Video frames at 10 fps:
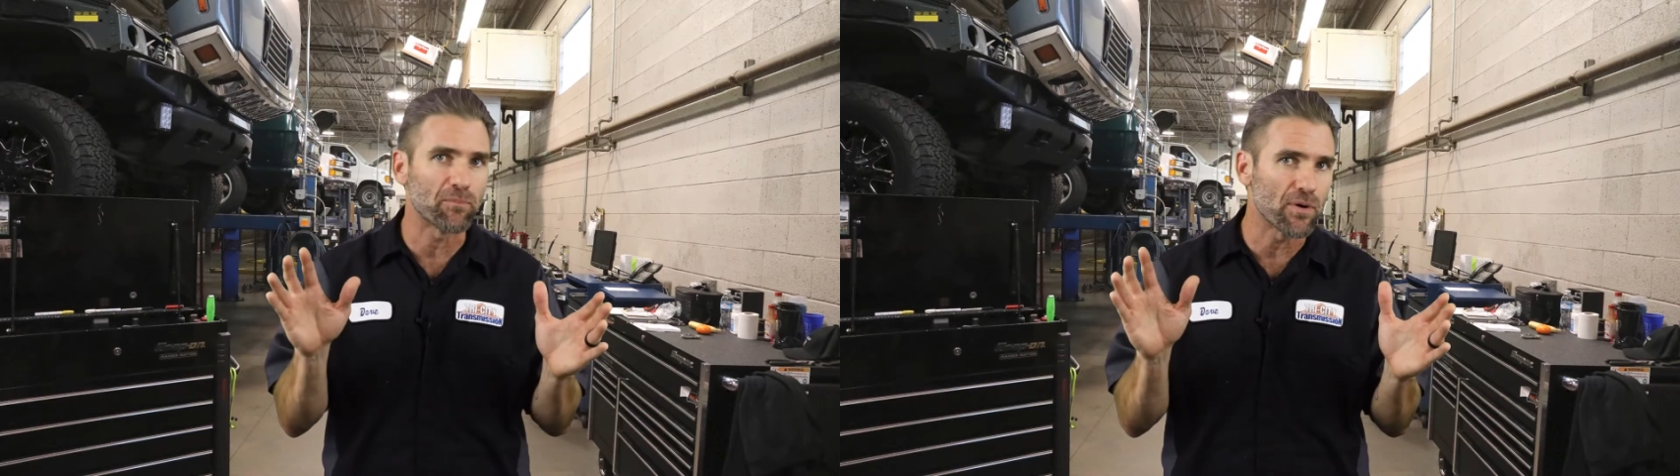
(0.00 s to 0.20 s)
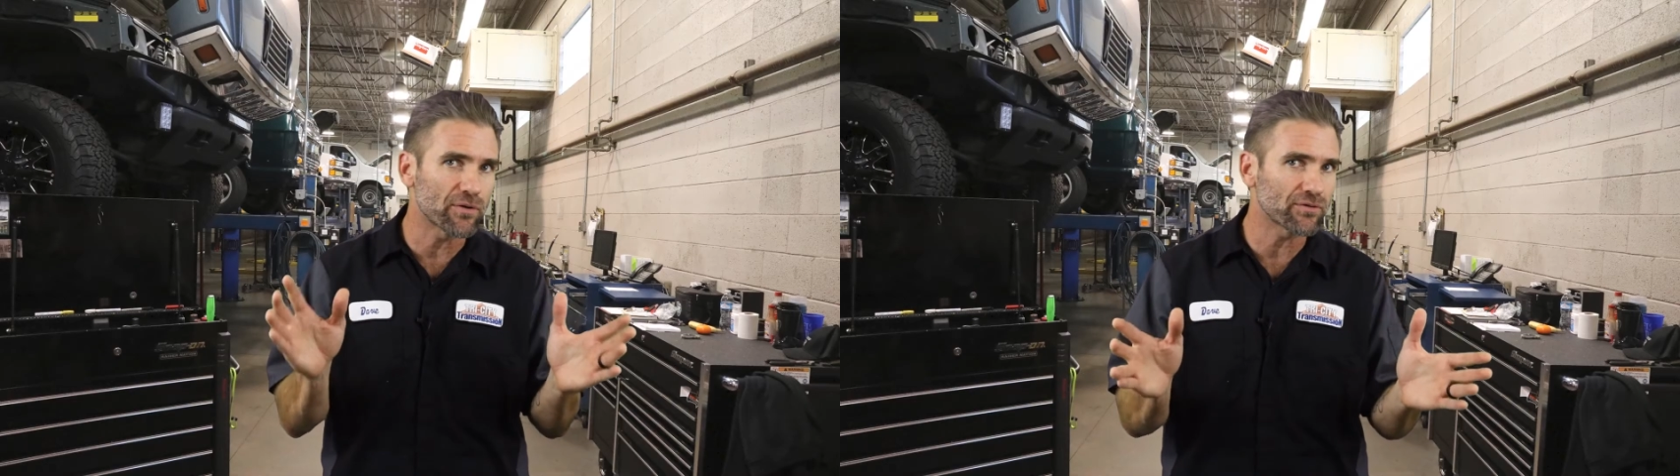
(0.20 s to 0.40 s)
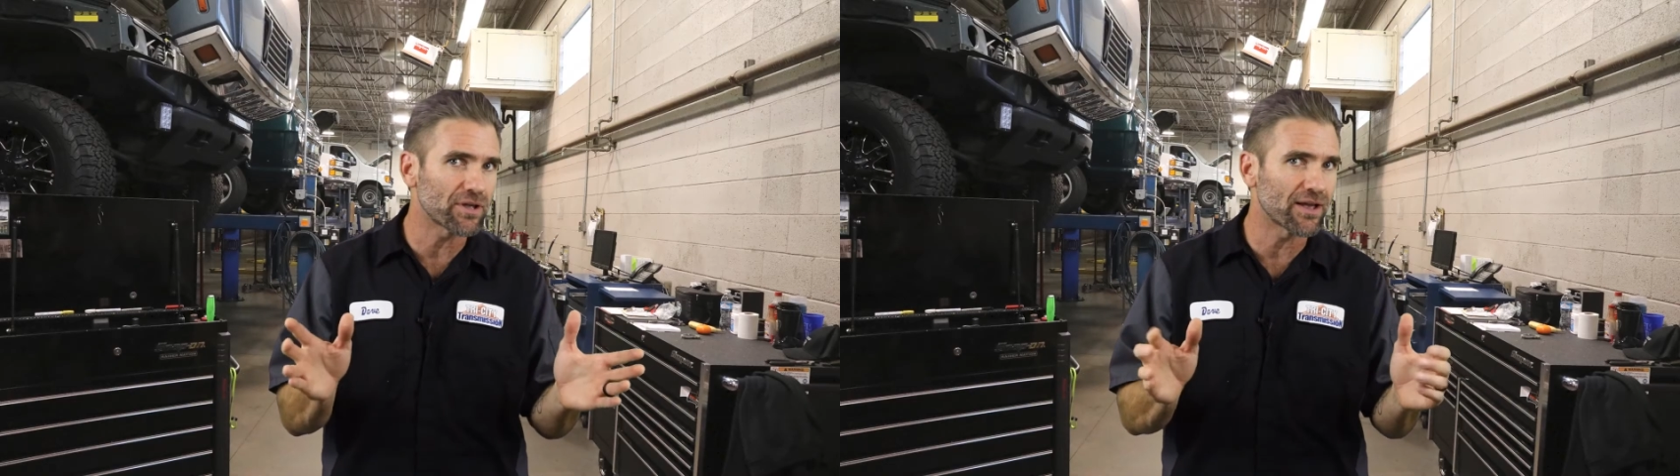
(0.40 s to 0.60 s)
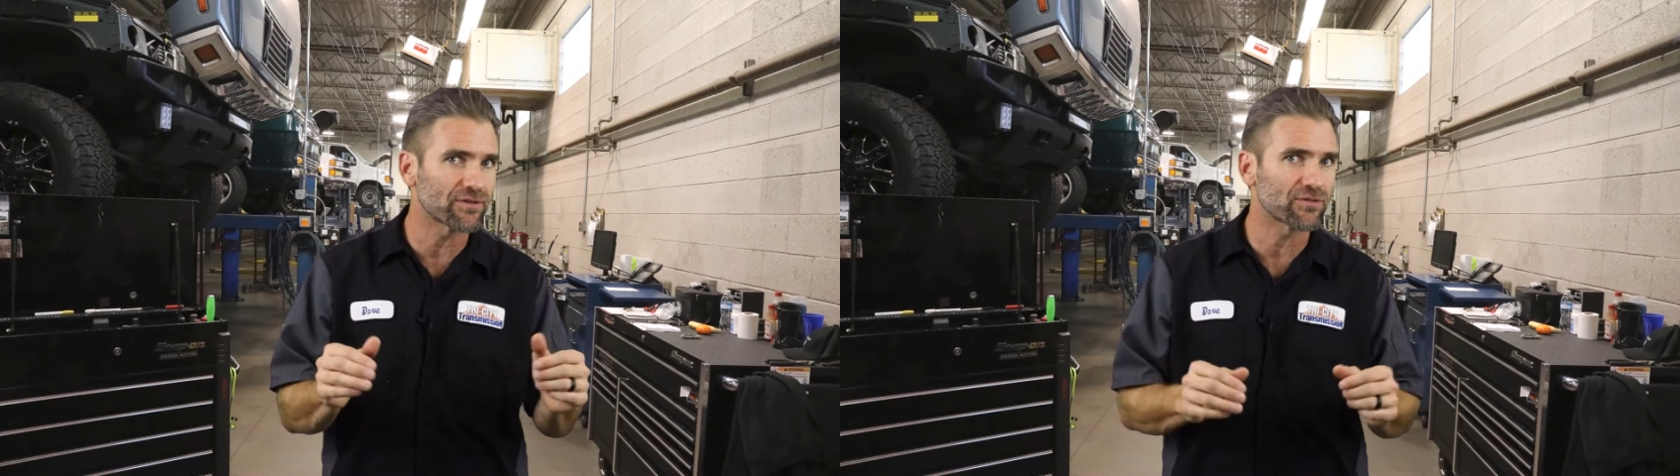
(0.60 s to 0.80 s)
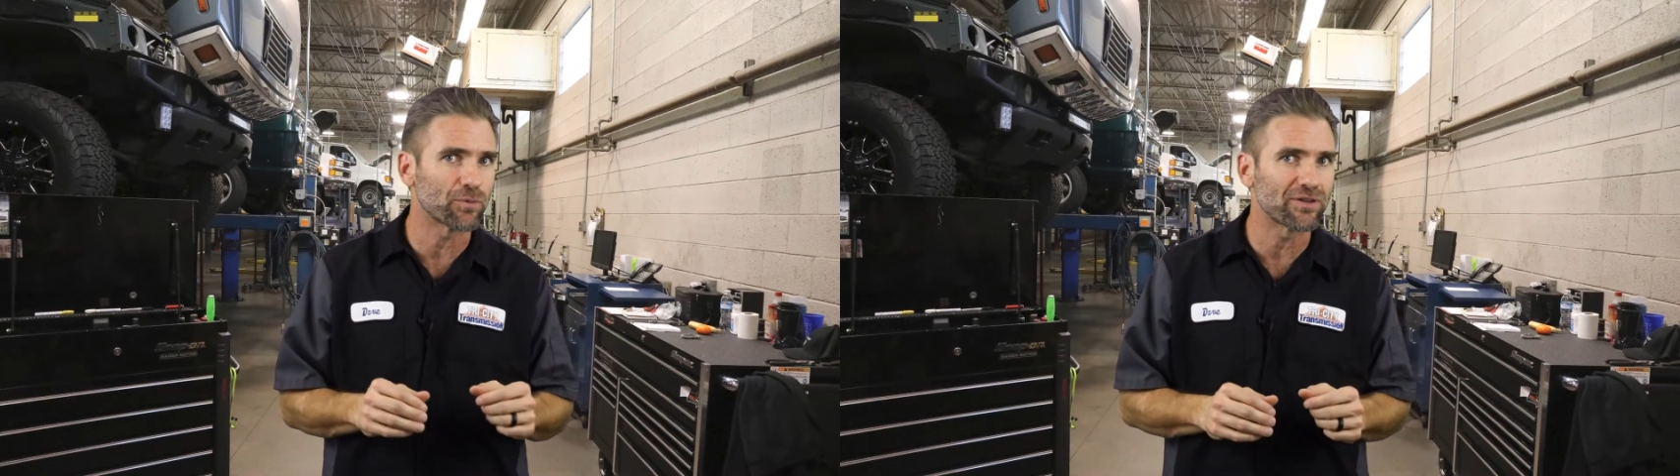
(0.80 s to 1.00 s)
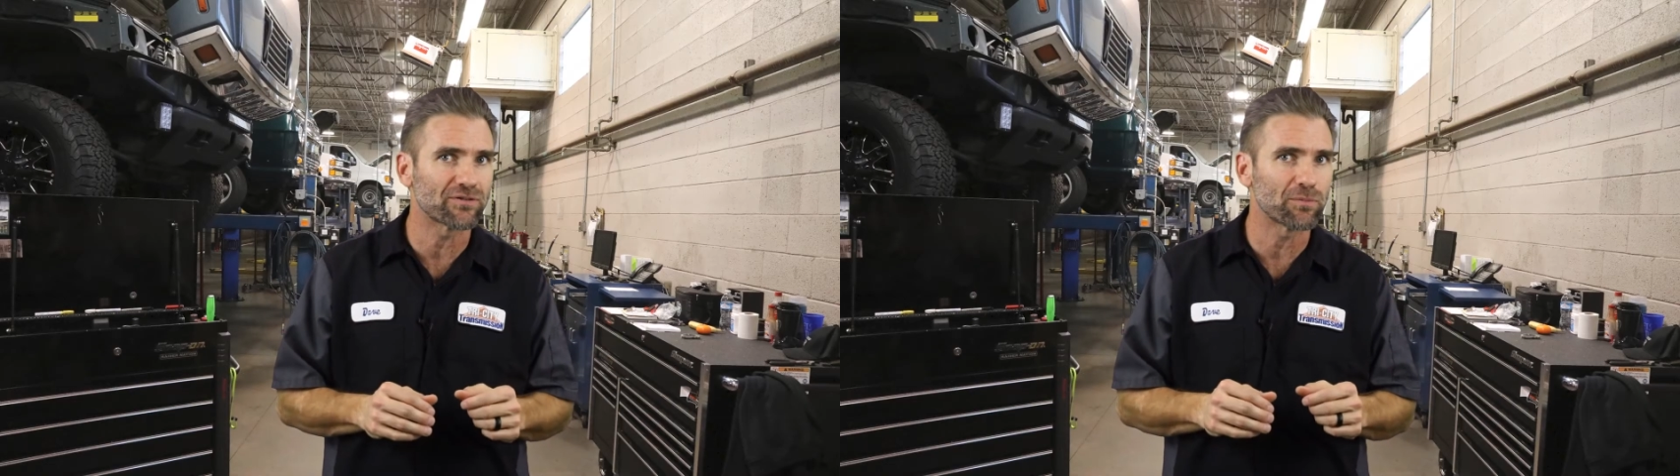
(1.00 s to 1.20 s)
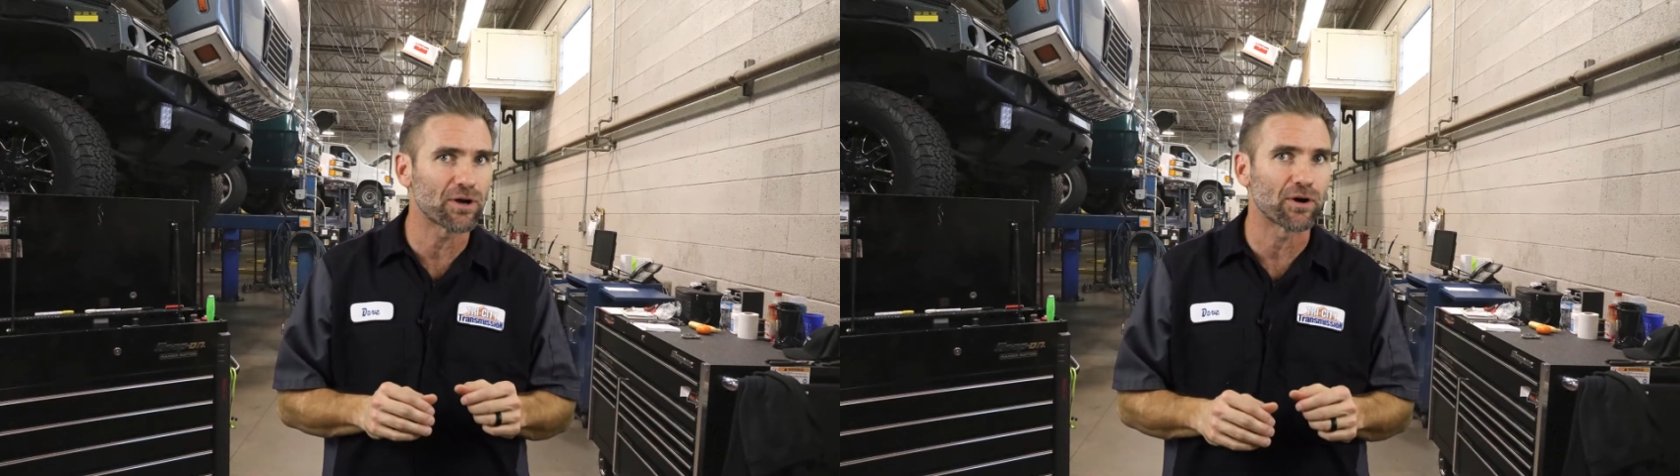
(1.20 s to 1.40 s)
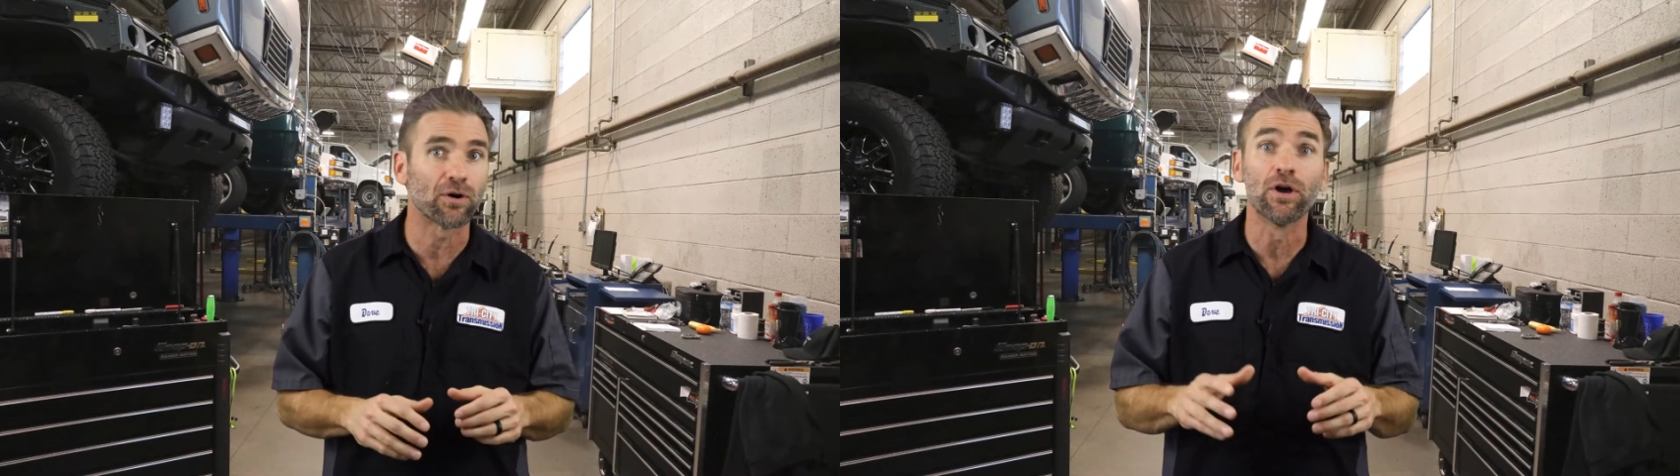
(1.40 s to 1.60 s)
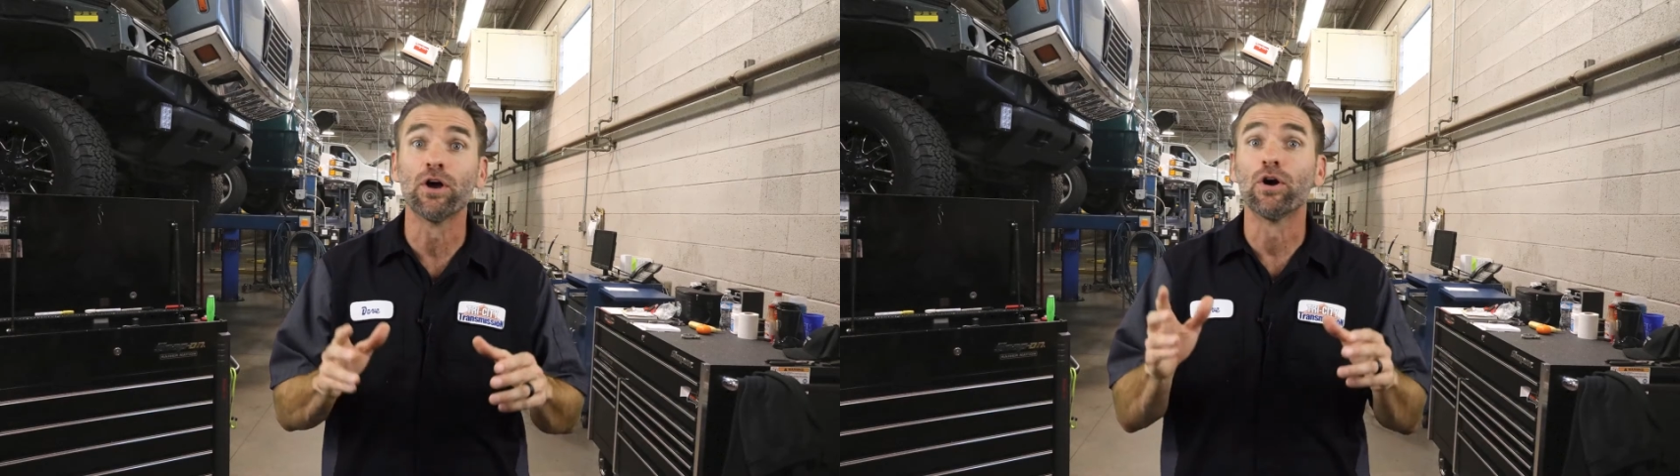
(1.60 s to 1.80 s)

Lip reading: mostly has a sweet smell.